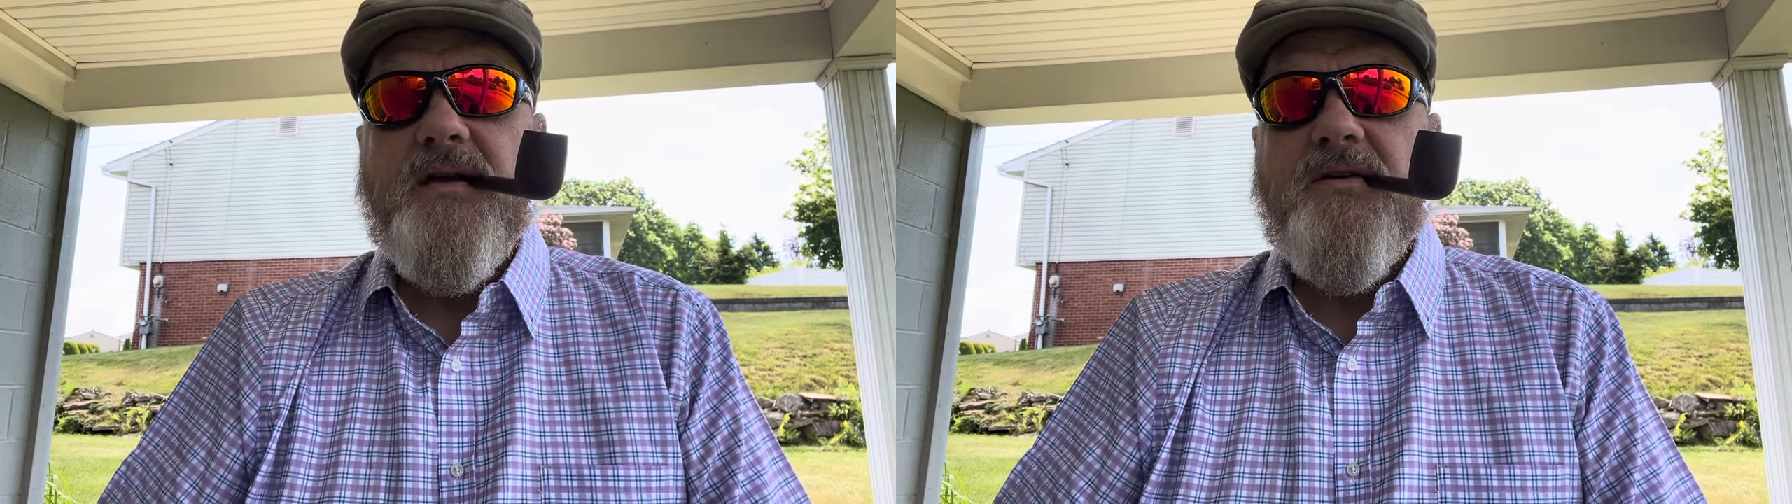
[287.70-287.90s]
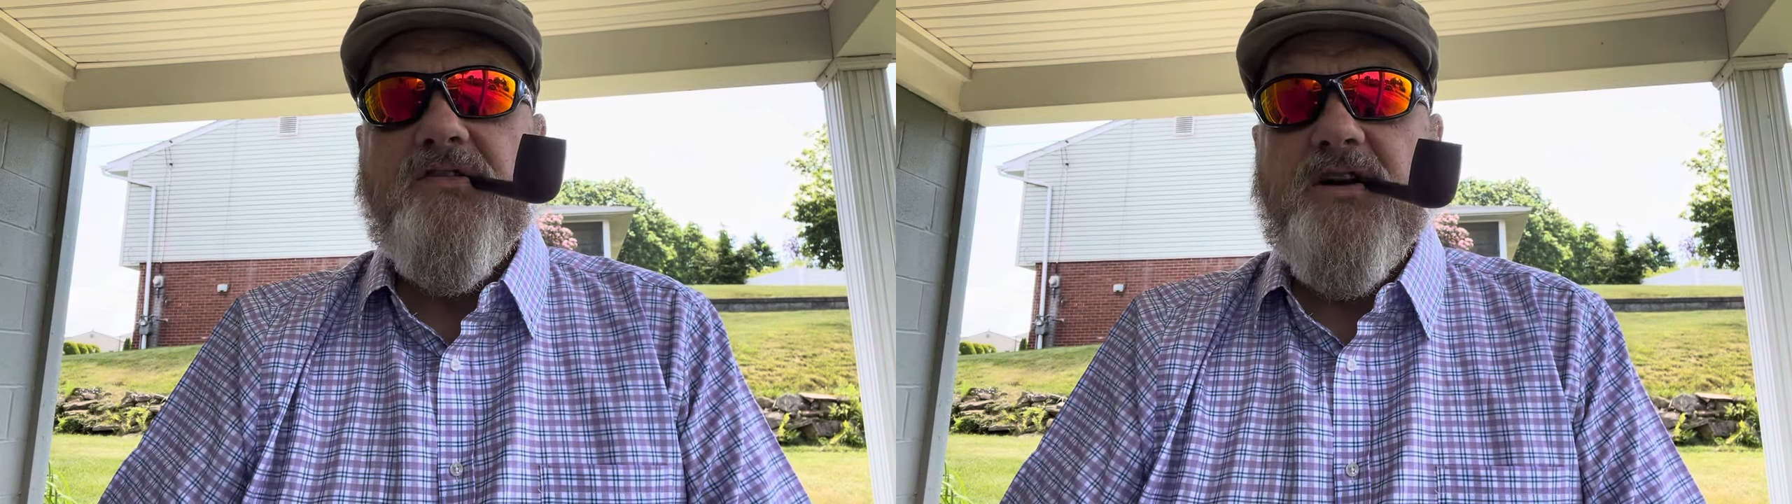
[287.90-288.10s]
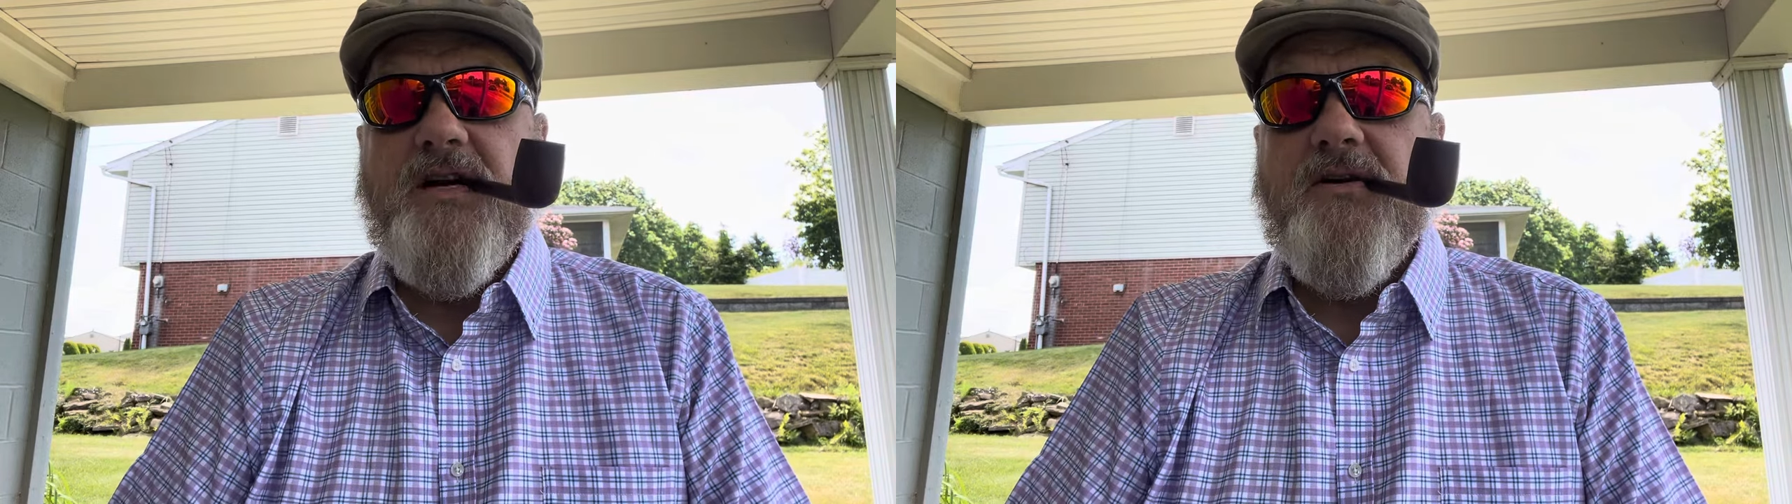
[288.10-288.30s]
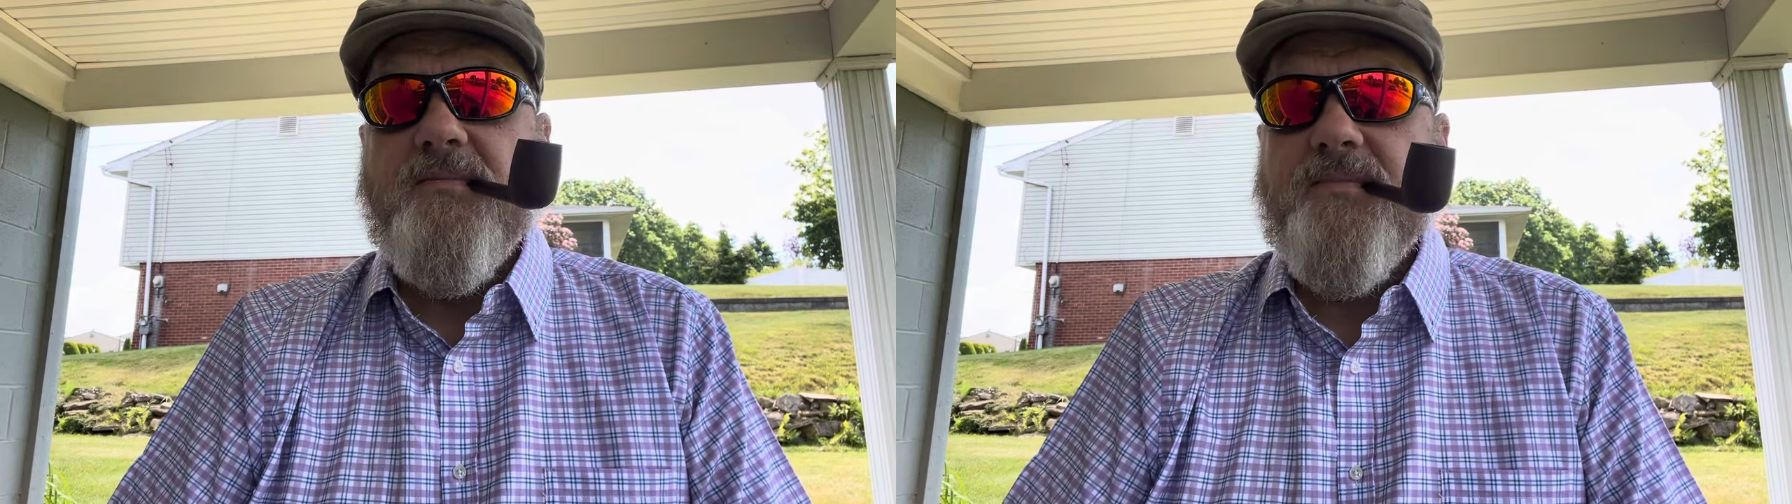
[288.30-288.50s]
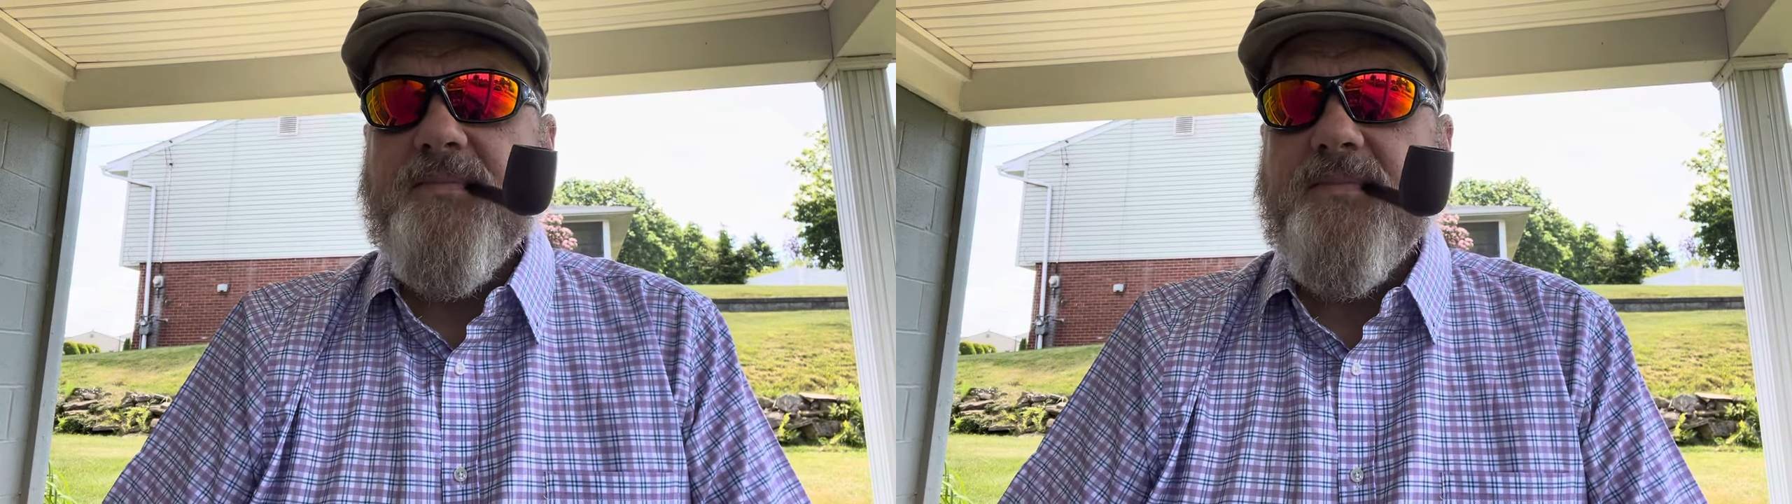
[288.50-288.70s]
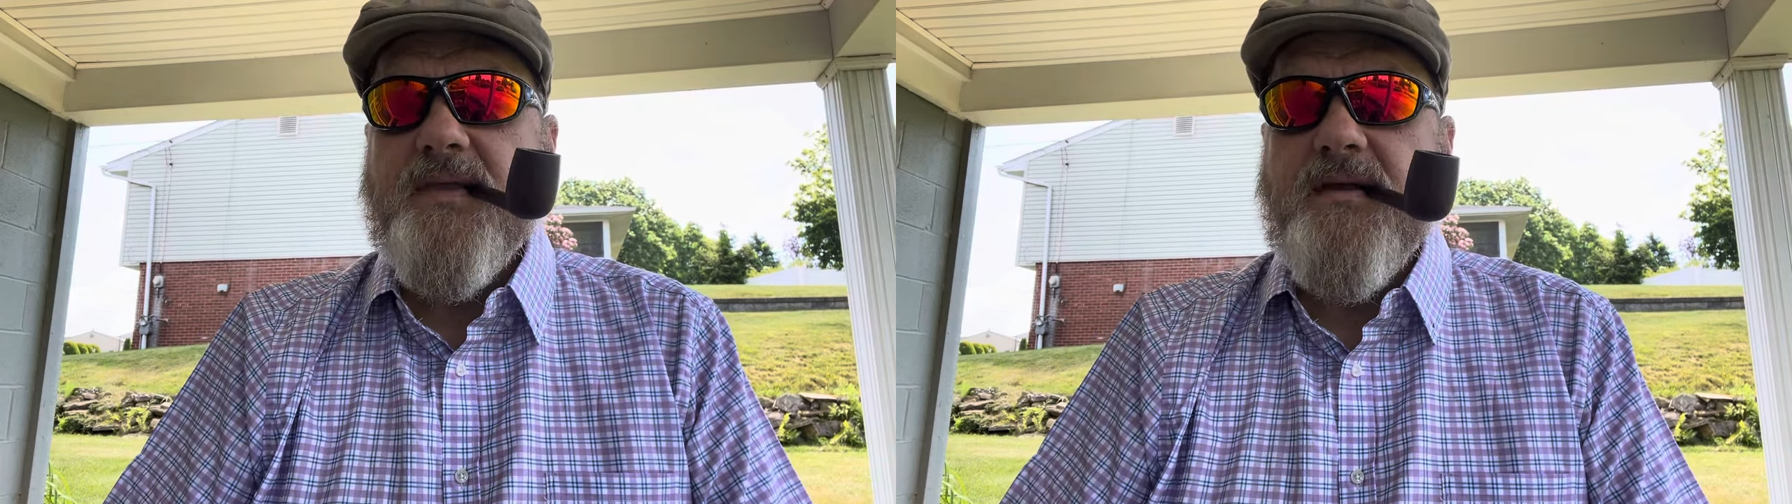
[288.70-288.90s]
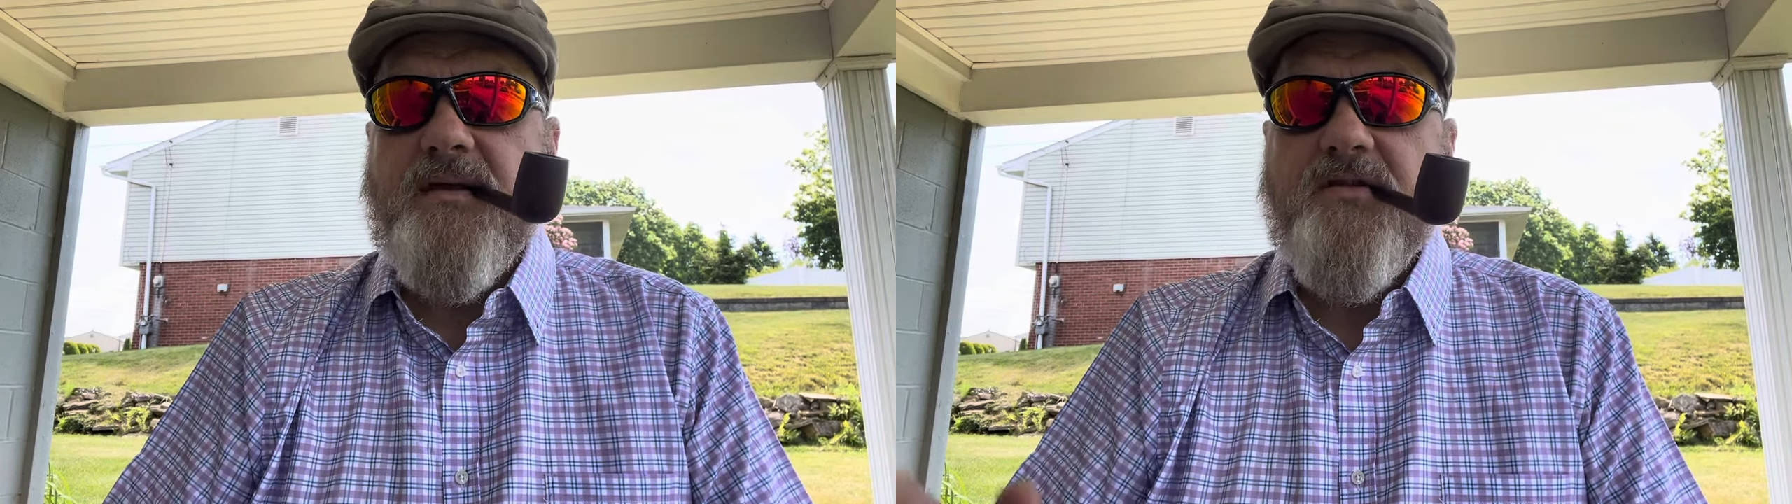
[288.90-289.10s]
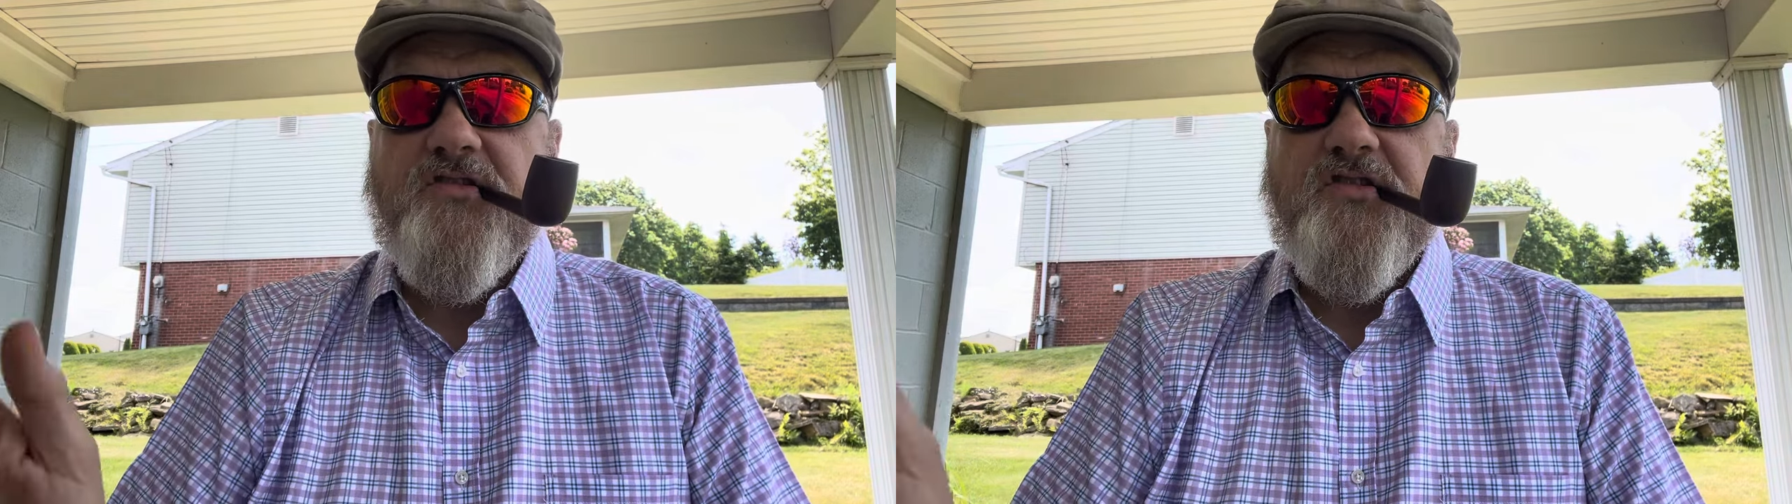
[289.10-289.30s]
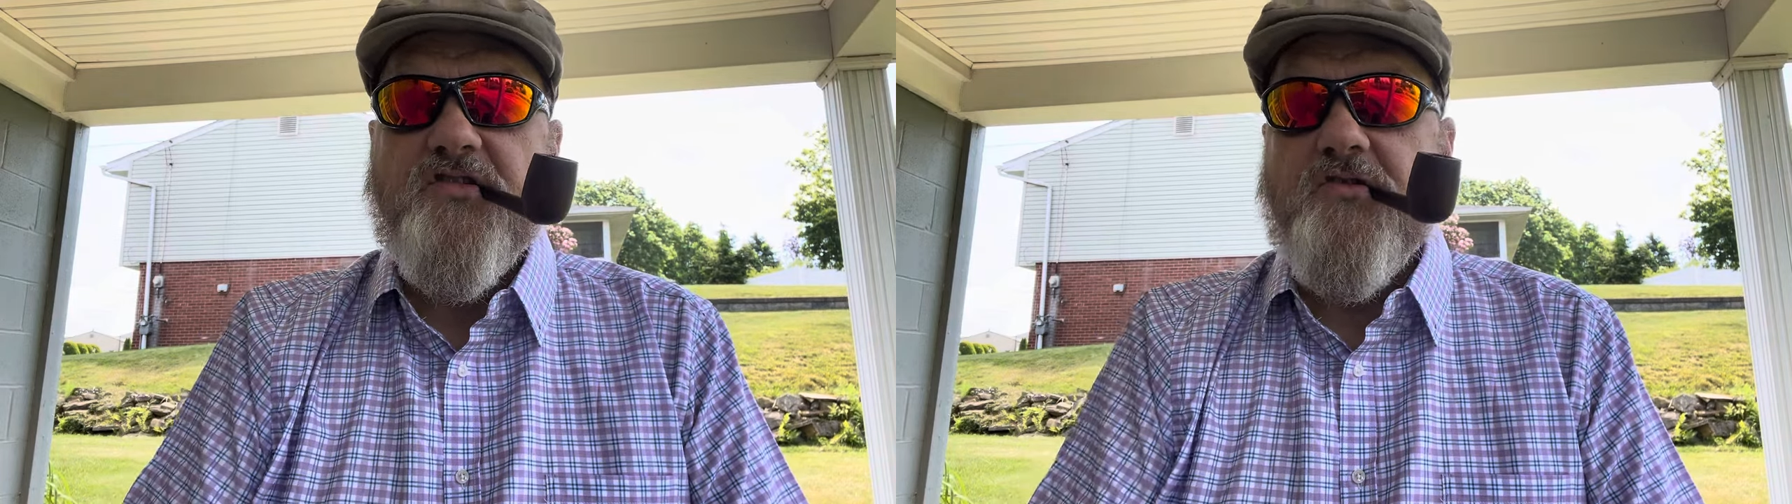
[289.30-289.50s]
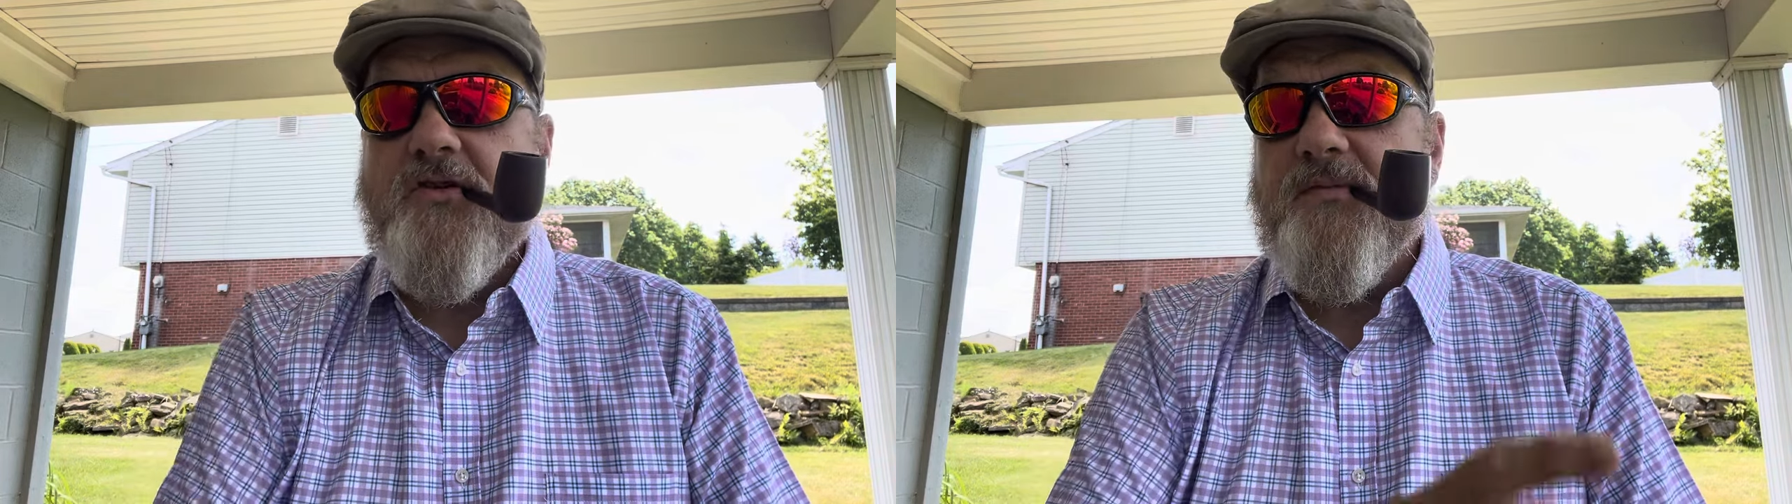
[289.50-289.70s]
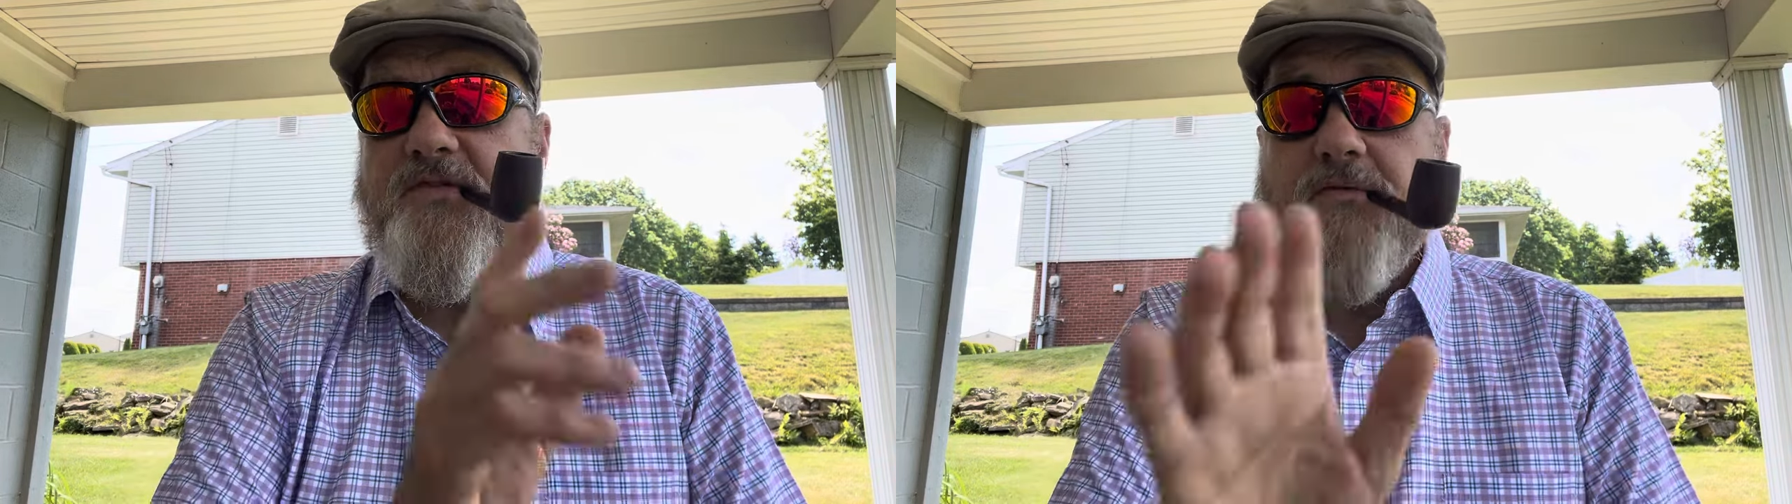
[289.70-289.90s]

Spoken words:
So she storms